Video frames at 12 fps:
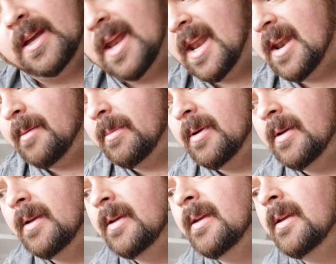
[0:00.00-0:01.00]
you could end up
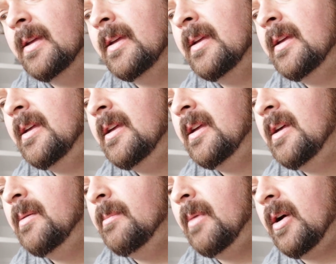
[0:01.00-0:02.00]

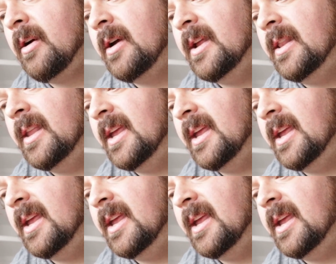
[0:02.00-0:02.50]
marring